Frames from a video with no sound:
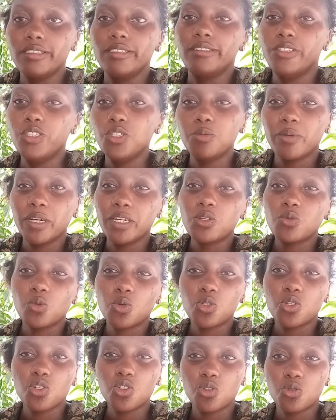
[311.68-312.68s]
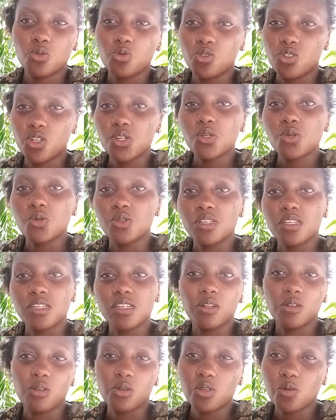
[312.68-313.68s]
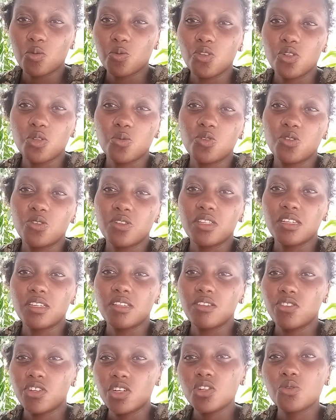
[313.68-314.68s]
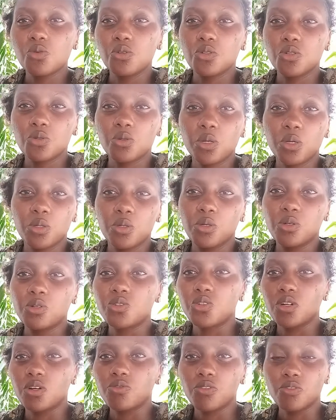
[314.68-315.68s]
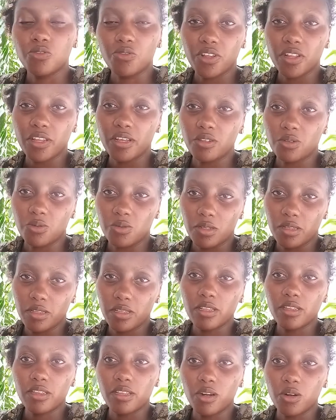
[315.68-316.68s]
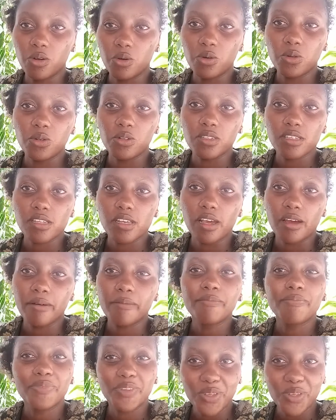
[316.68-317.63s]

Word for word: you might want to just consider those small small things just to ensure you don't ruffle feathers with the locals here